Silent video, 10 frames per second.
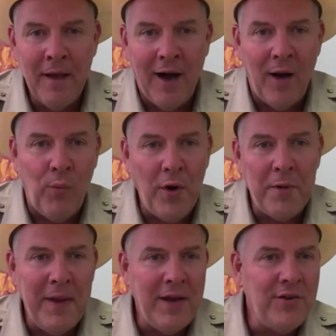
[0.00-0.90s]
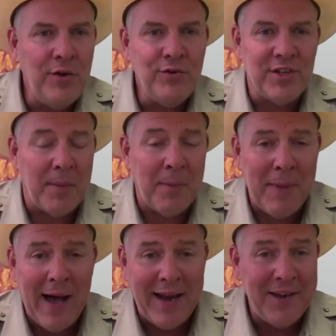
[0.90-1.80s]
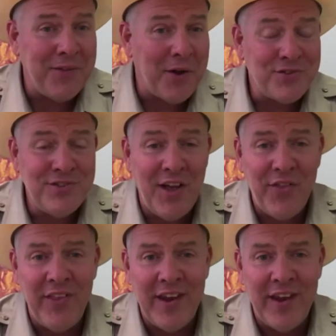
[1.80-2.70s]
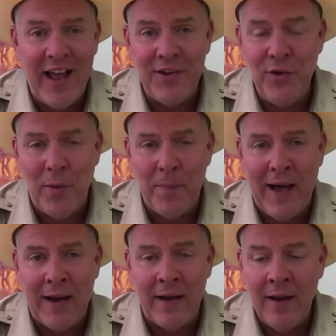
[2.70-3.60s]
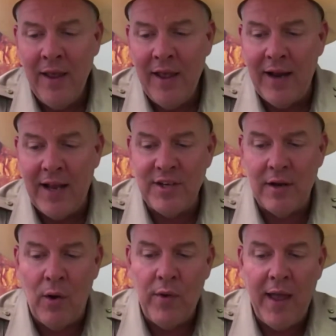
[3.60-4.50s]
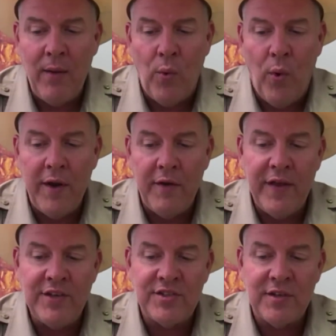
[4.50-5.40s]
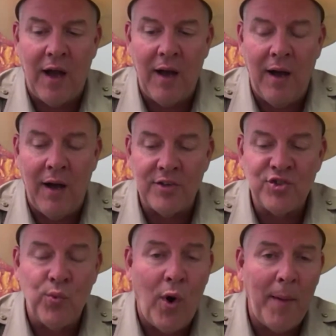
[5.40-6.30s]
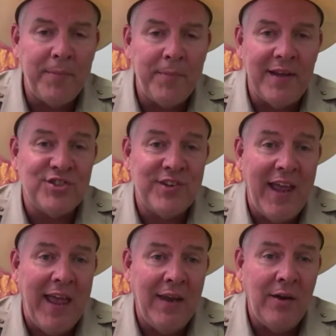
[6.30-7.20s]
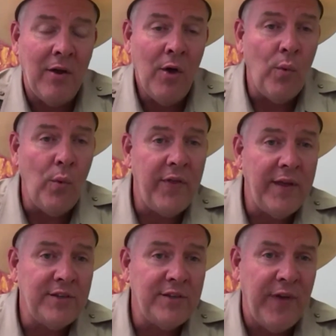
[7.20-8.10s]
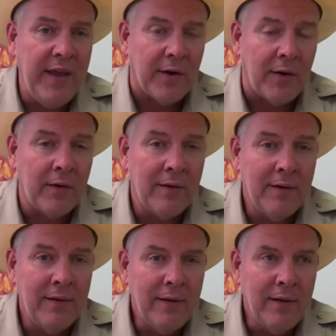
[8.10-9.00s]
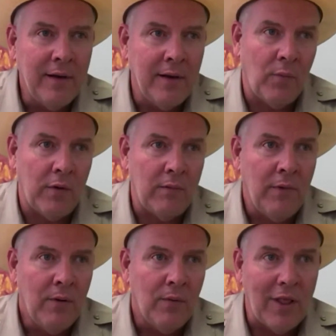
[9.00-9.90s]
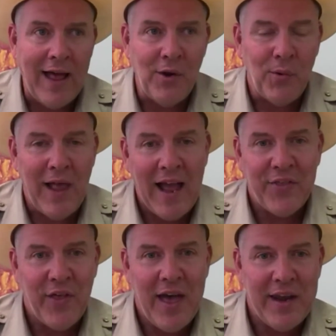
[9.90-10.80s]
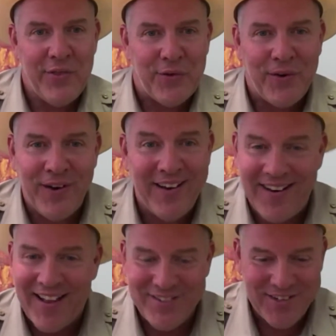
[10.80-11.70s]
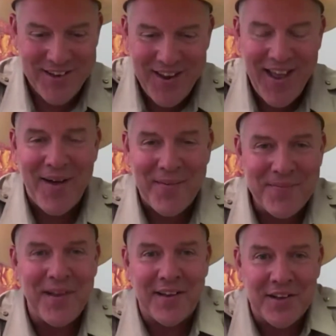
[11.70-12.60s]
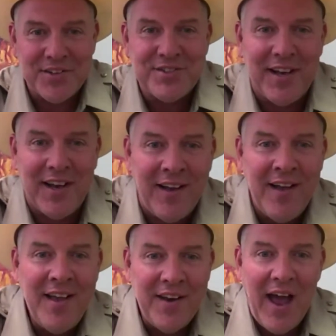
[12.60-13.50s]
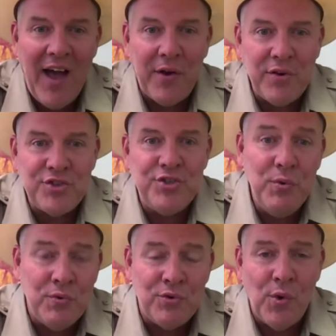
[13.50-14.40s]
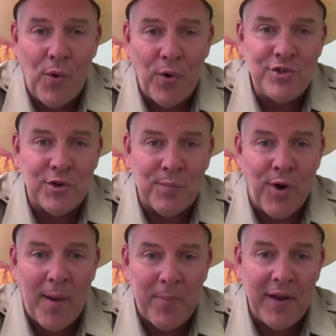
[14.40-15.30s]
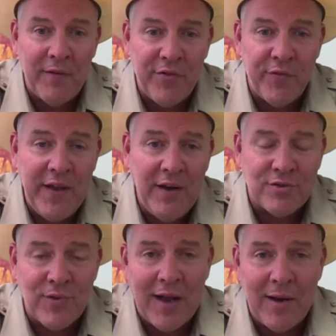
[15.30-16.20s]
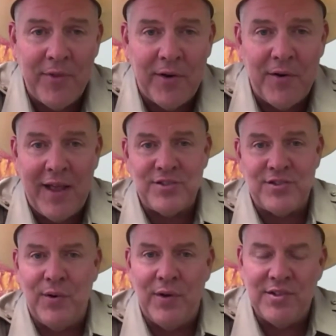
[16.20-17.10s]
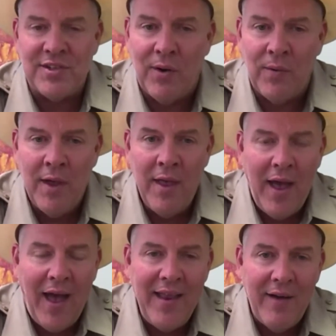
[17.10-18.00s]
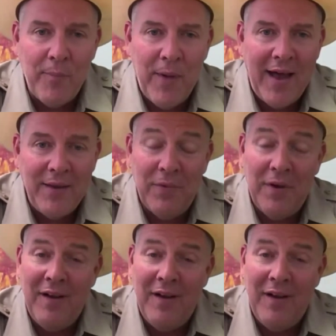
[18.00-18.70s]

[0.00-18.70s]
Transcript: Uh, wanted me to do something about it, and there's nothing that I can do about it. And I said, okay, what if he st- uh, swapped his stand with his feeder? And they went, well, I don't like that either. and I said, yeah, because yeah, uh, now yeah. they're shooting towards your property if the feeder's right up there next to it. So, hey, everybody,